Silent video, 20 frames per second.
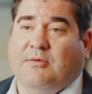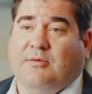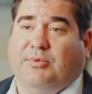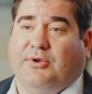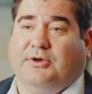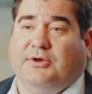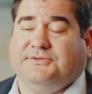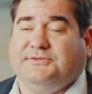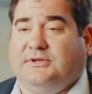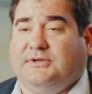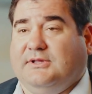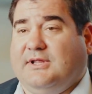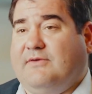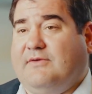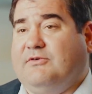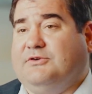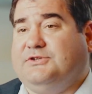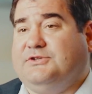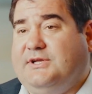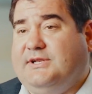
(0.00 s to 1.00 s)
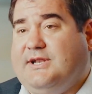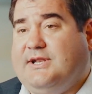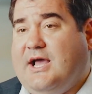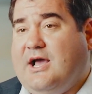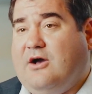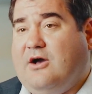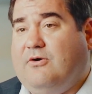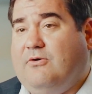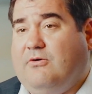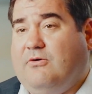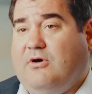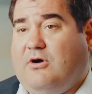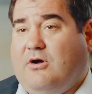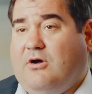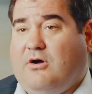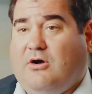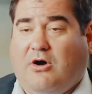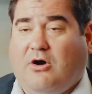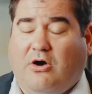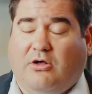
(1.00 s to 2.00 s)
but also to leverage in now
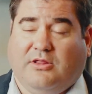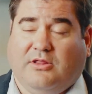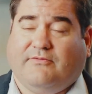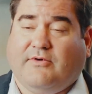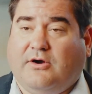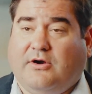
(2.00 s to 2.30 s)
all of